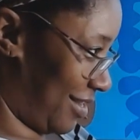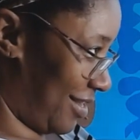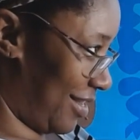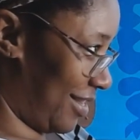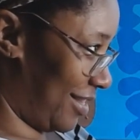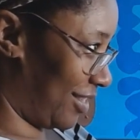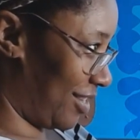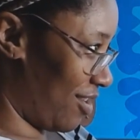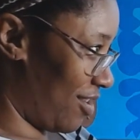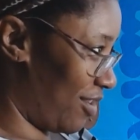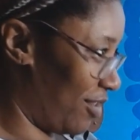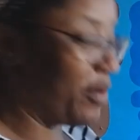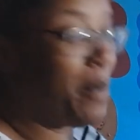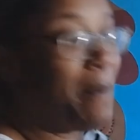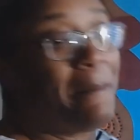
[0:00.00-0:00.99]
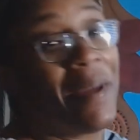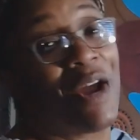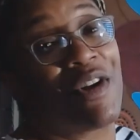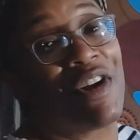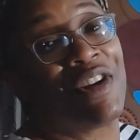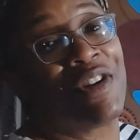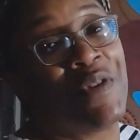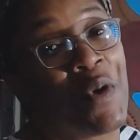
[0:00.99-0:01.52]
It's called
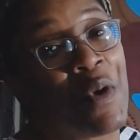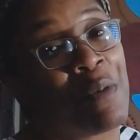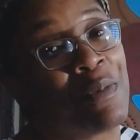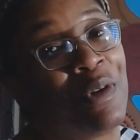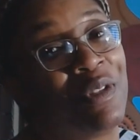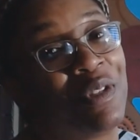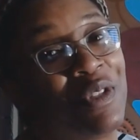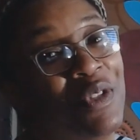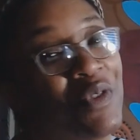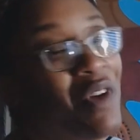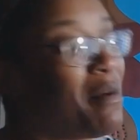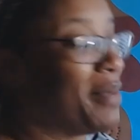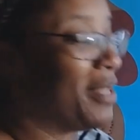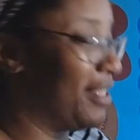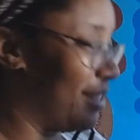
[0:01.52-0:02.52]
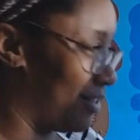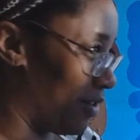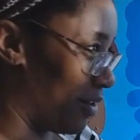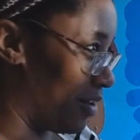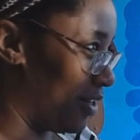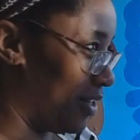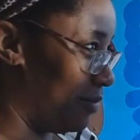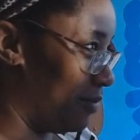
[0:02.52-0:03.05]
paranormal dramas
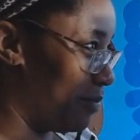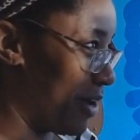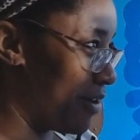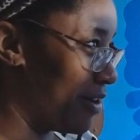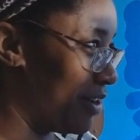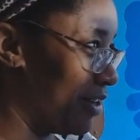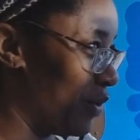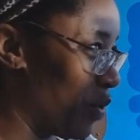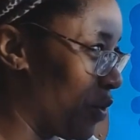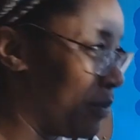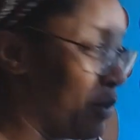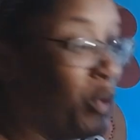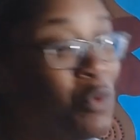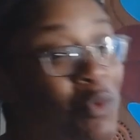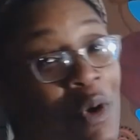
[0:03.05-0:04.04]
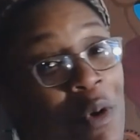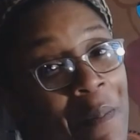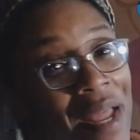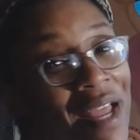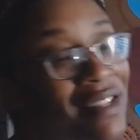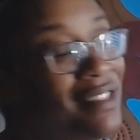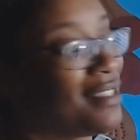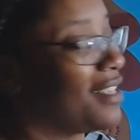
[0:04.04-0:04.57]
or paranormal
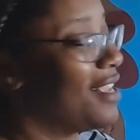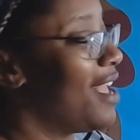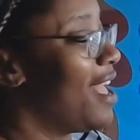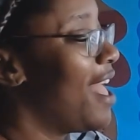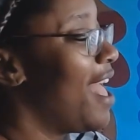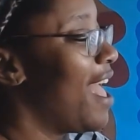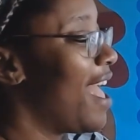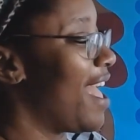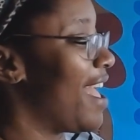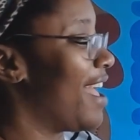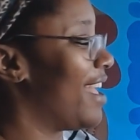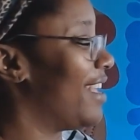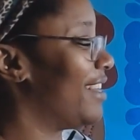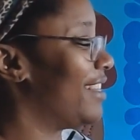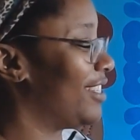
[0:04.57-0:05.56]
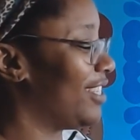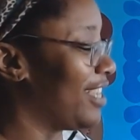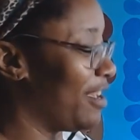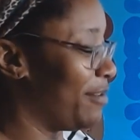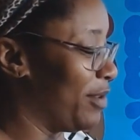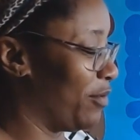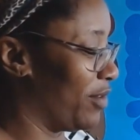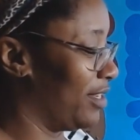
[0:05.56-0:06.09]
romance. And she gave
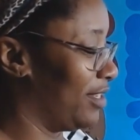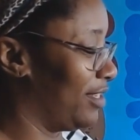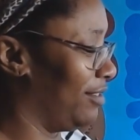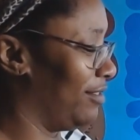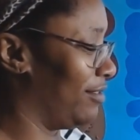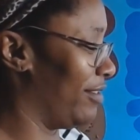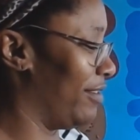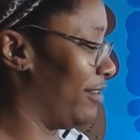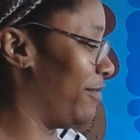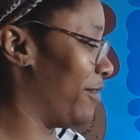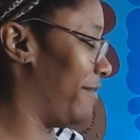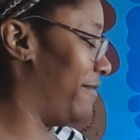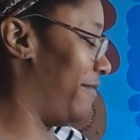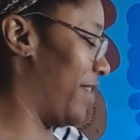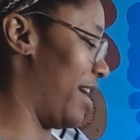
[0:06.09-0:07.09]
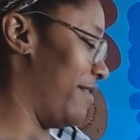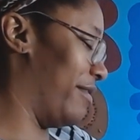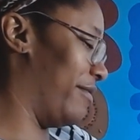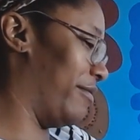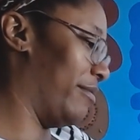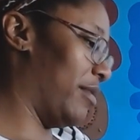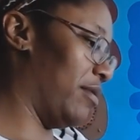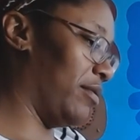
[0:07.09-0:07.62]
me 1, 2, 3, 4, 5 of
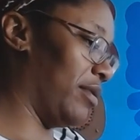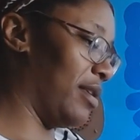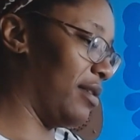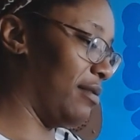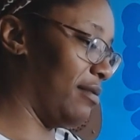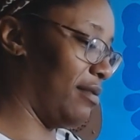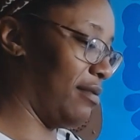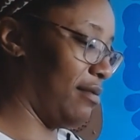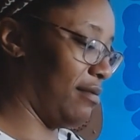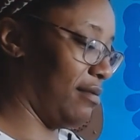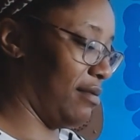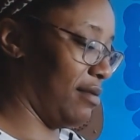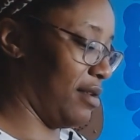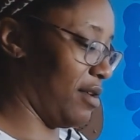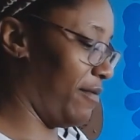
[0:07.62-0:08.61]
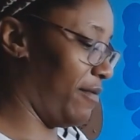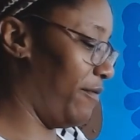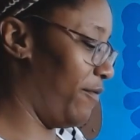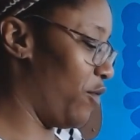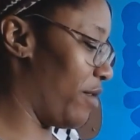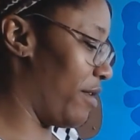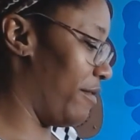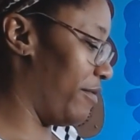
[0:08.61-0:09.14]
them. Hold on. No,
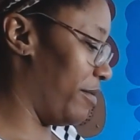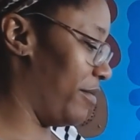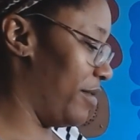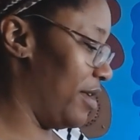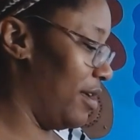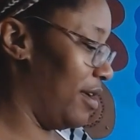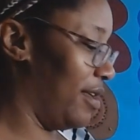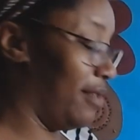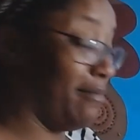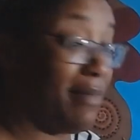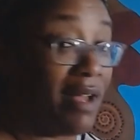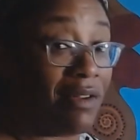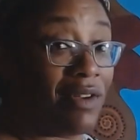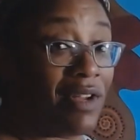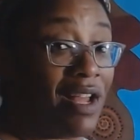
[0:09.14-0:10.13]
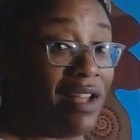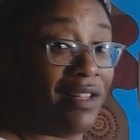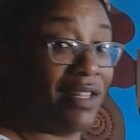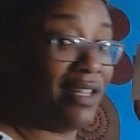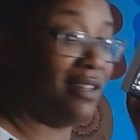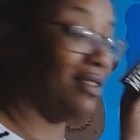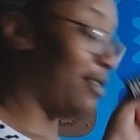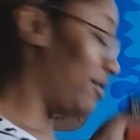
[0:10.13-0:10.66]
4 of them. Michael
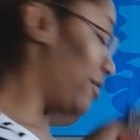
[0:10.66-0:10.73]
Conley, don't